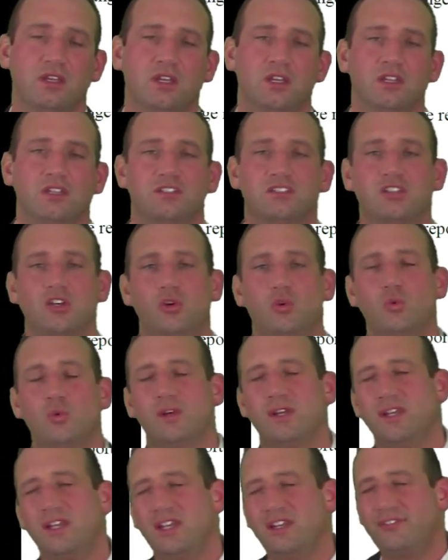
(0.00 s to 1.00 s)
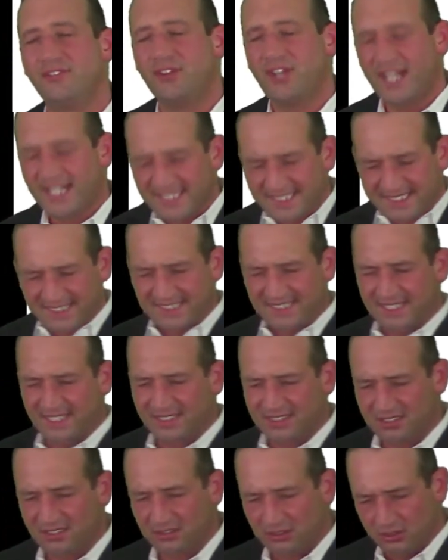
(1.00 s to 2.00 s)
So even at
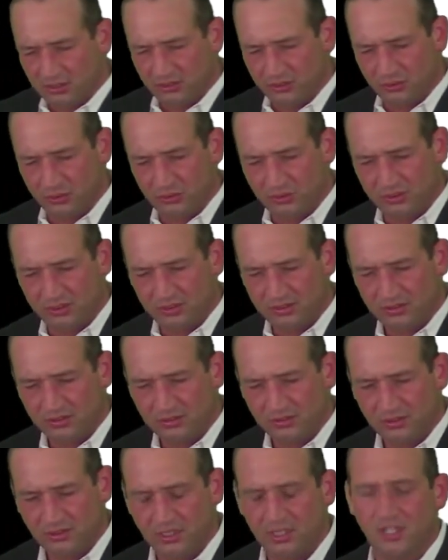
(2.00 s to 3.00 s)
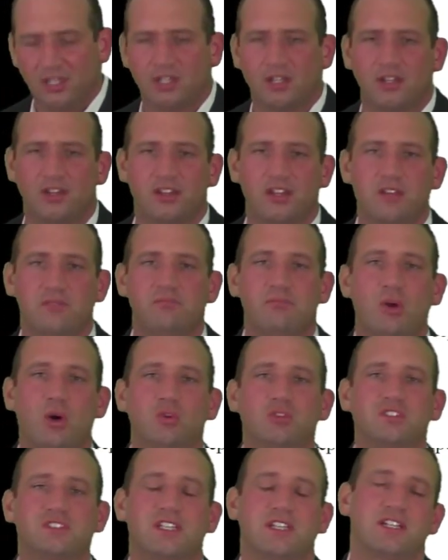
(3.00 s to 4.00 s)
6 clues, the
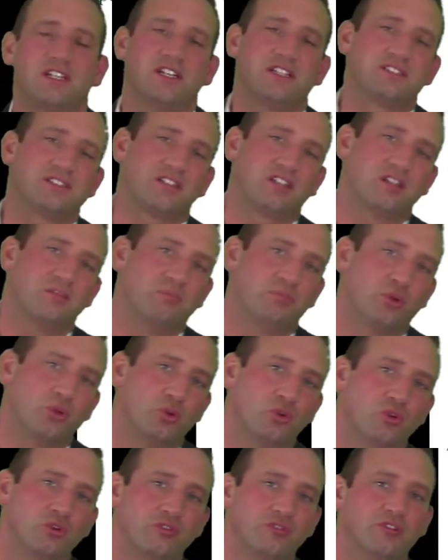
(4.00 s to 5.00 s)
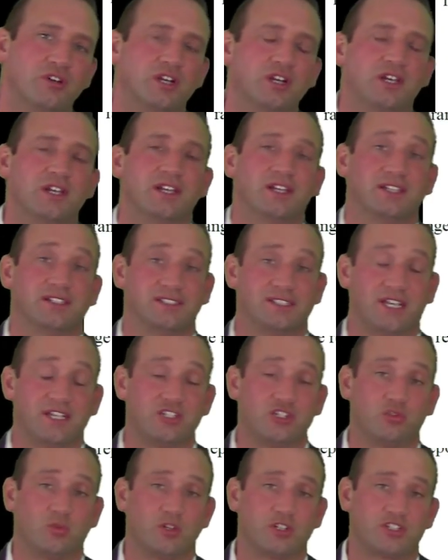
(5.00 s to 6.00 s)
most that NHTSA can prove is that
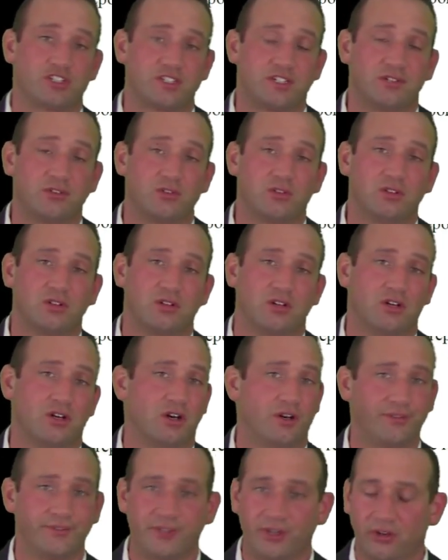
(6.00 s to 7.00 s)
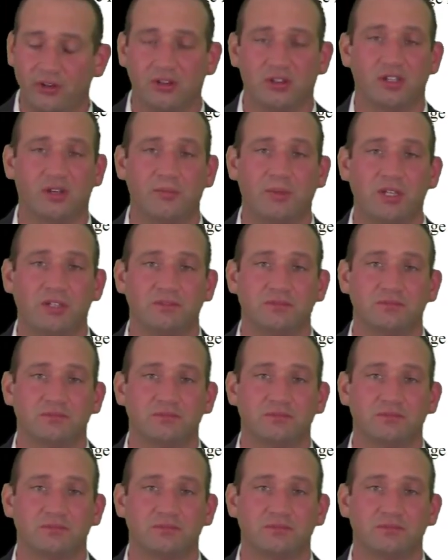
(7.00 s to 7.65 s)
you are still under the limit.